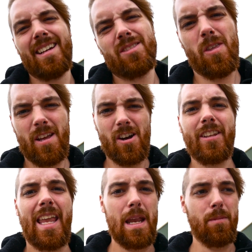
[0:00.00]
that's what they call
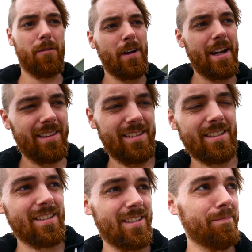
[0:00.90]
gamifying the
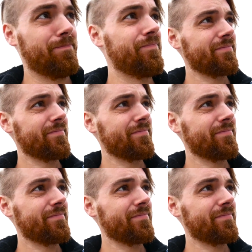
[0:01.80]
system.